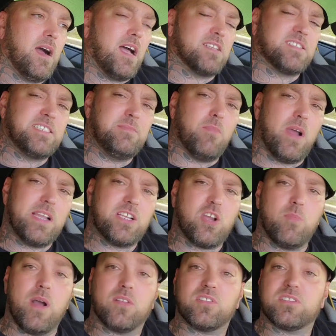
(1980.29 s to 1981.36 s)
I see Mike
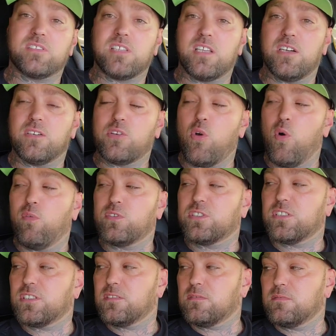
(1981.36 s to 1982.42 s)
come out the cell, go over
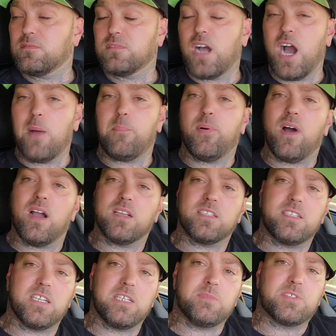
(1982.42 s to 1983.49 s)
to hot pot,
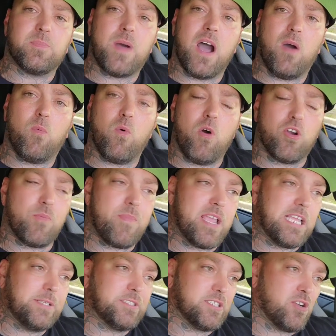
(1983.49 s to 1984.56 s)
get him some hot water,
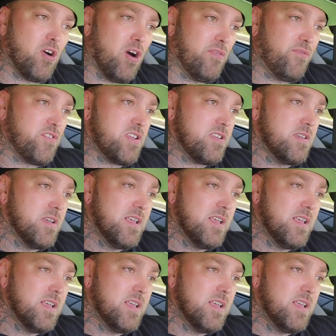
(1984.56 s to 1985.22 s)
make him some coffee.